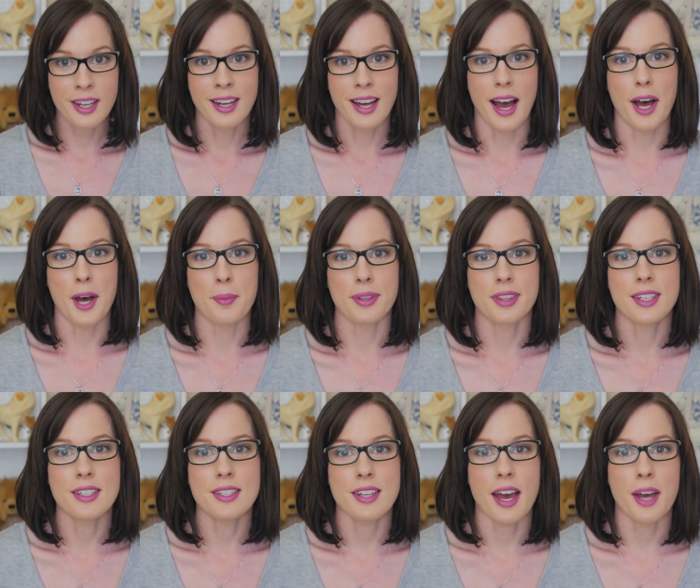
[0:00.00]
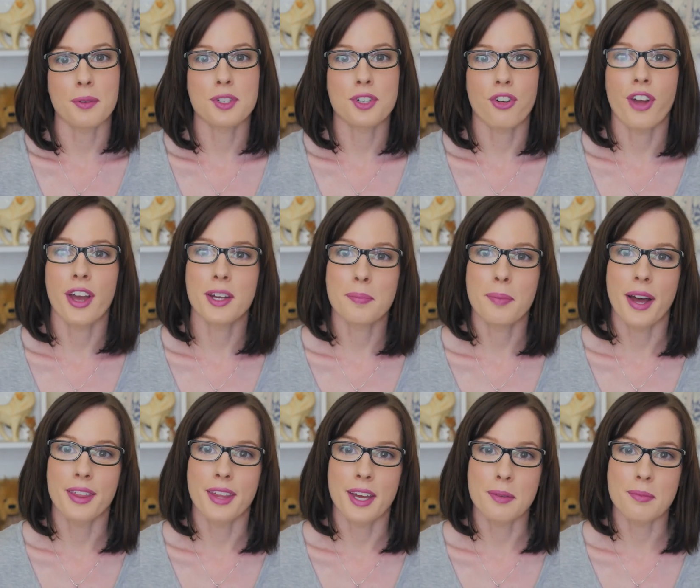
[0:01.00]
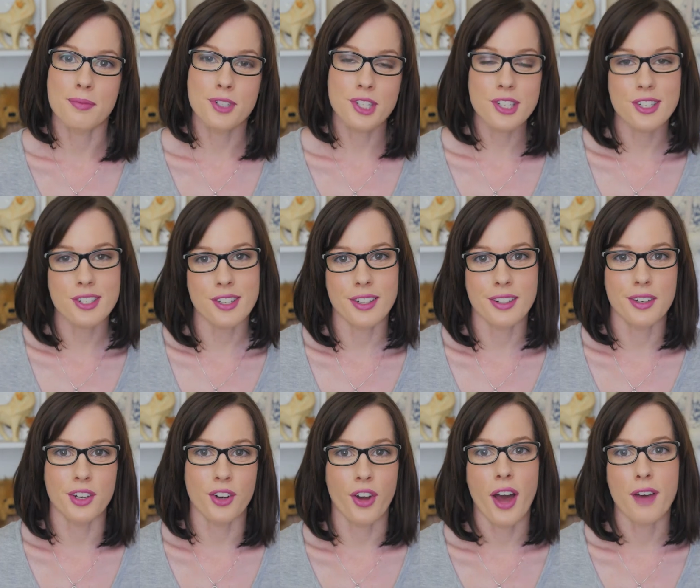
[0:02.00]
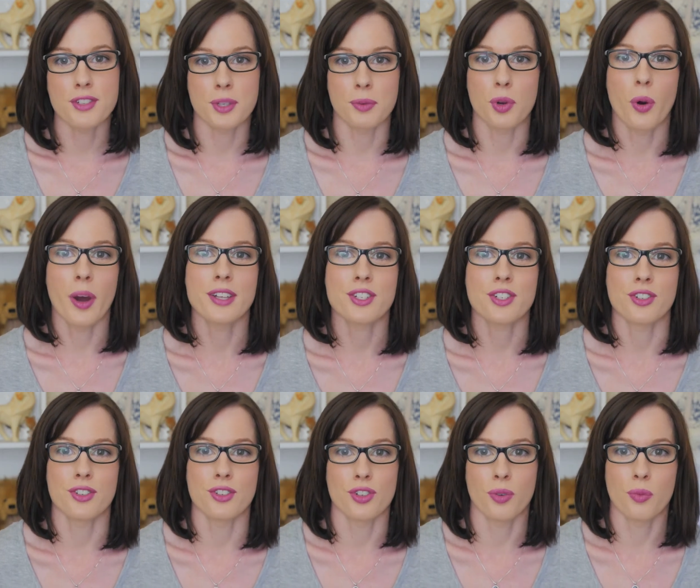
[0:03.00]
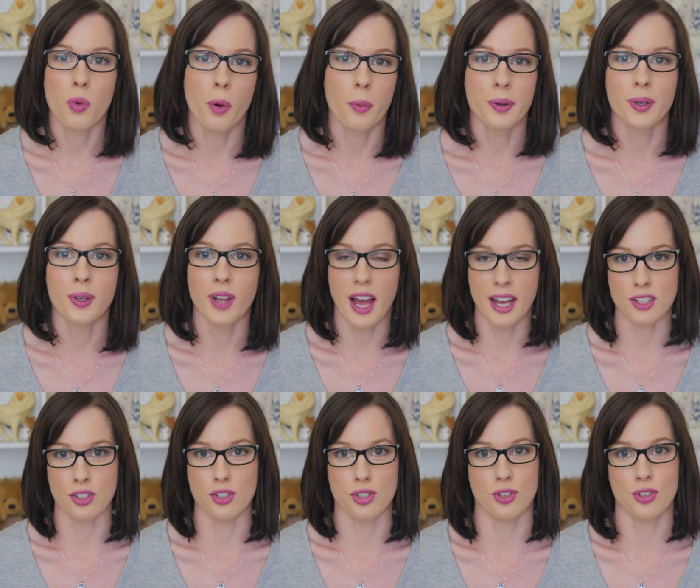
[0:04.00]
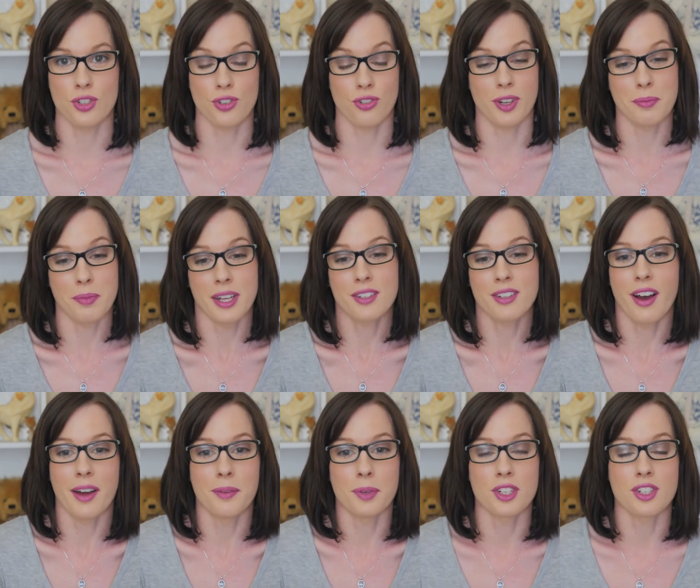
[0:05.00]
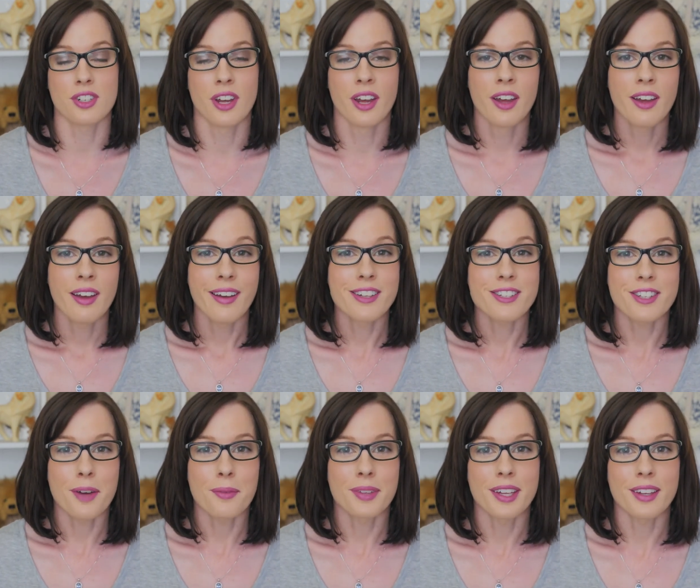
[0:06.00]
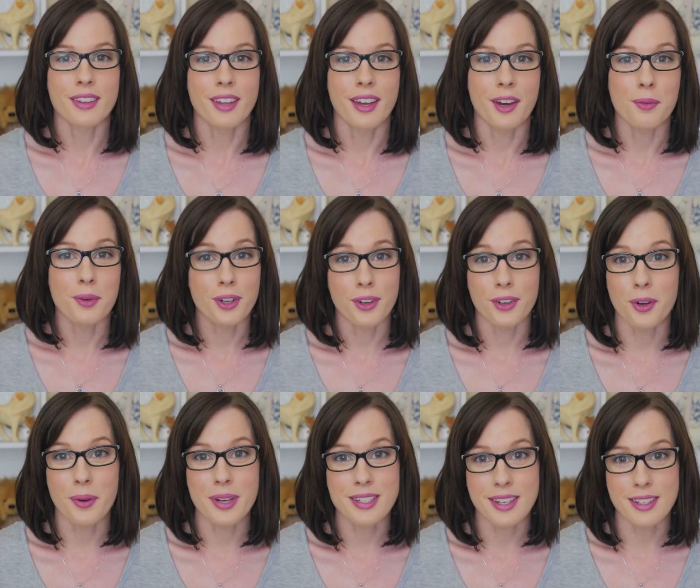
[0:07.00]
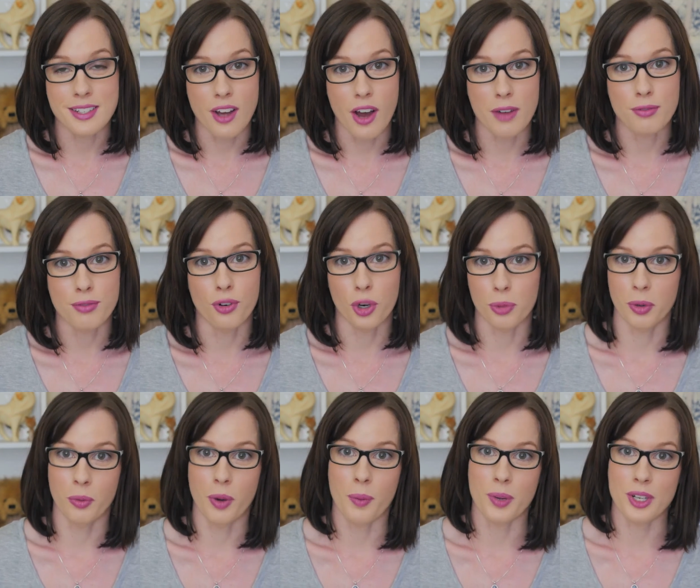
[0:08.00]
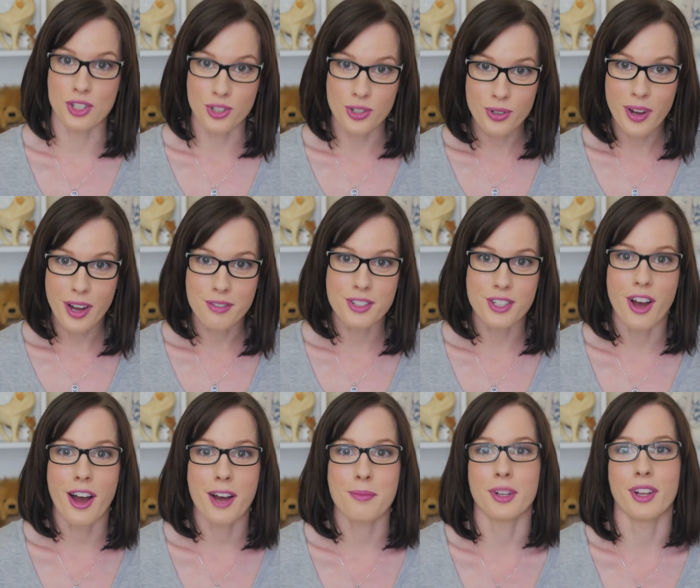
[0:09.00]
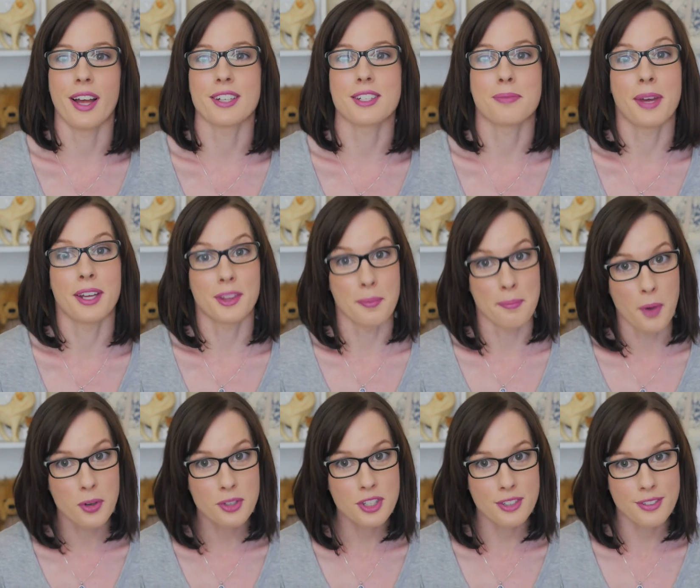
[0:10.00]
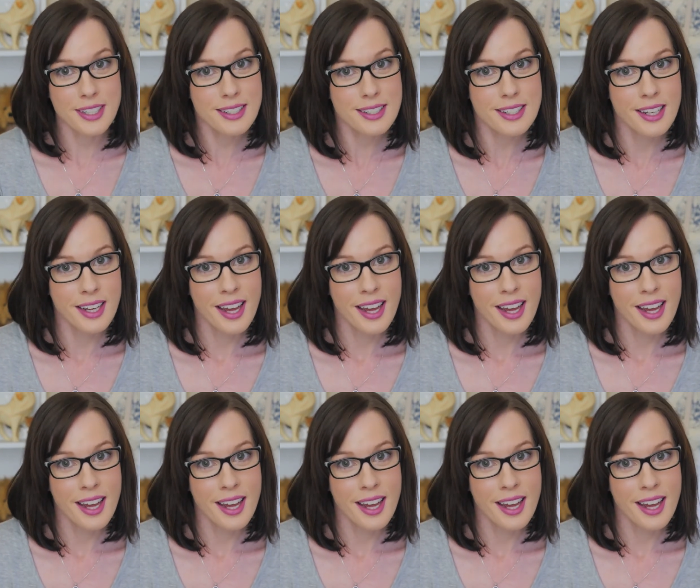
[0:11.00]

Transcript: But this tag was created by them just to, have some questions on what we all like to do during me time, which is something that we don't always get time for, but when we do have time, we like to make the most of it.